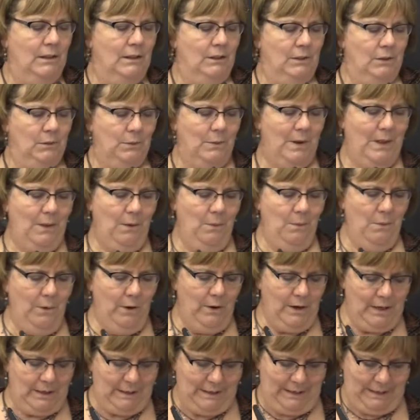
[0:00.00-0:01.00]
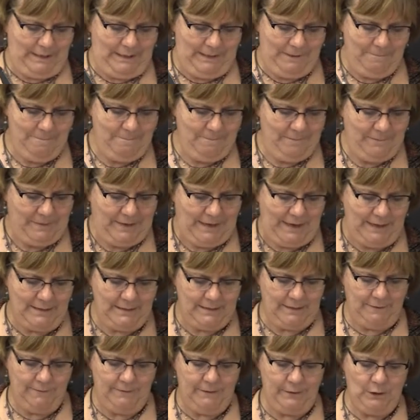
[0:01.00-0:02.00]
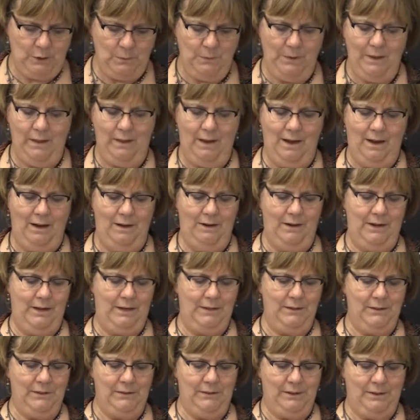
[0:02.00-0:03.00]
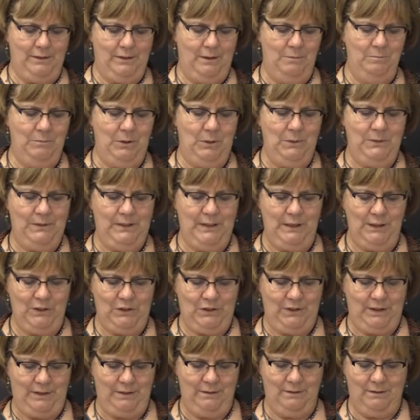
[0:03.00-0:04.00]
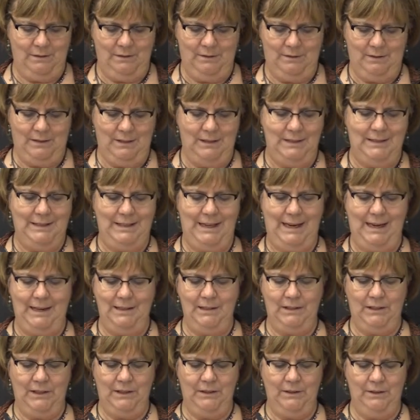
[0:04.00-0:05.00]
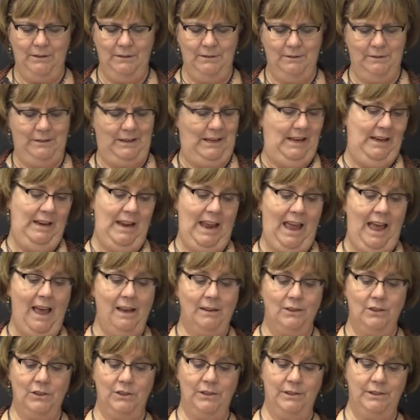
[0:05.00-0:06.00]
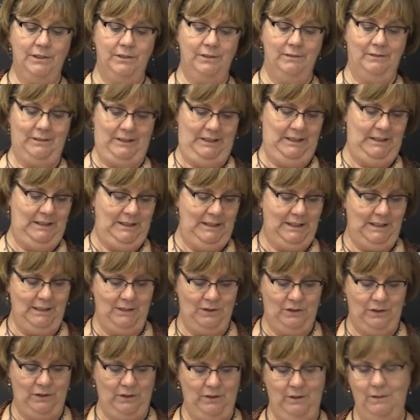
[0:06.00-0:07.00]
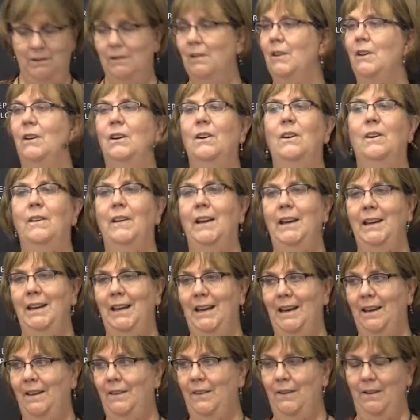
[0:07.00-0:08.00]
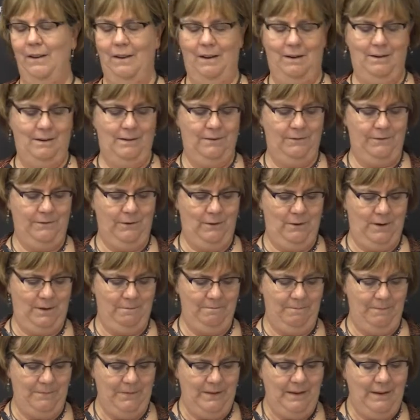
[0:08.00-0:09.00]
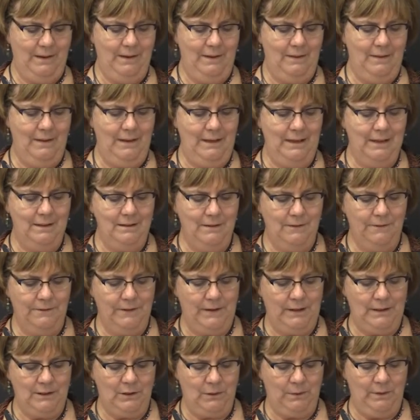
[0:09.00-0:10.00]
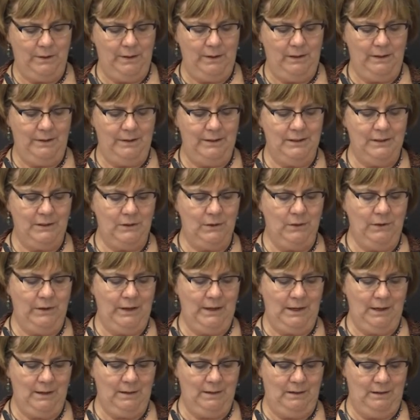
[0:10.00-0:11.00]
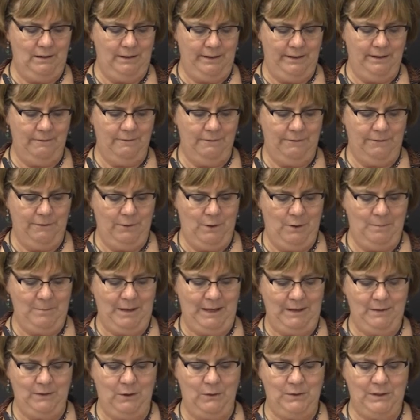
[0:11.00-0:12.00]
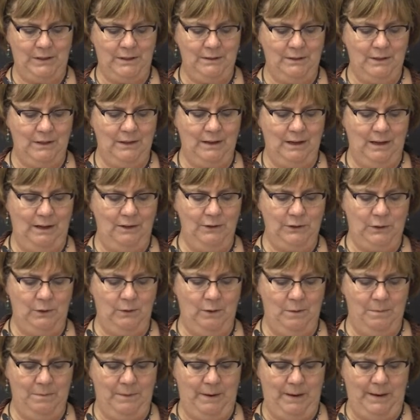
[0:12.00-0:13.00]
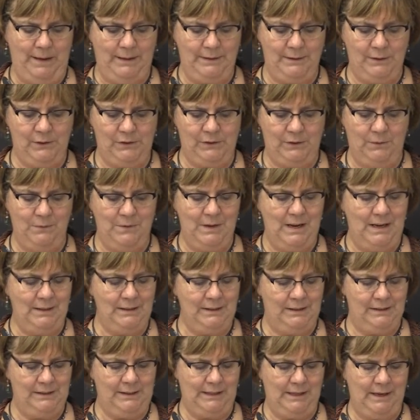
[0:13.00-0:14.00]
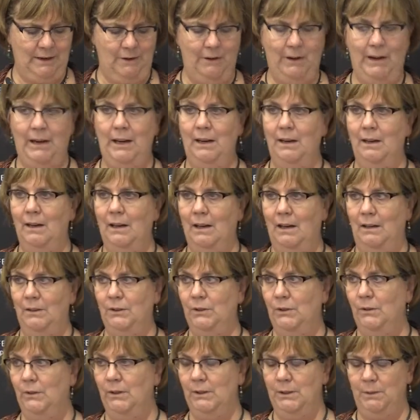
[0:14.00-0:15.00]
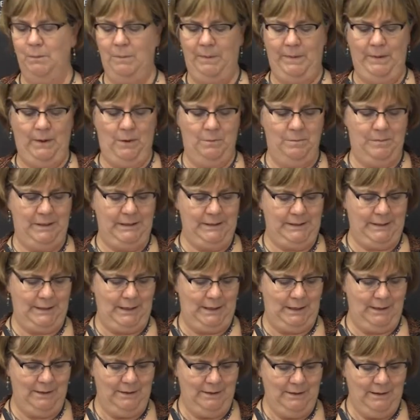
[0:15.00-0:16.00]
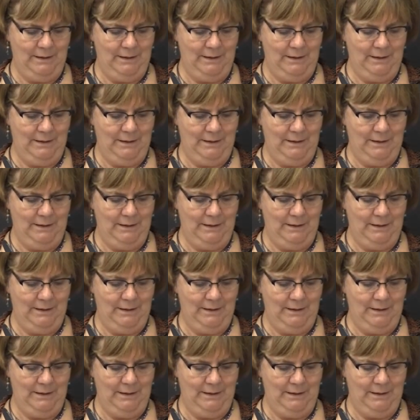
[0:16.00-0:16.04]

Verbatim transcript: So whether working as a visual artist, a musician, a dancer, an actor, a teacher, or any other art form. The individual is critical in forming those intercultural bonds so necessary in cultural diplomacy.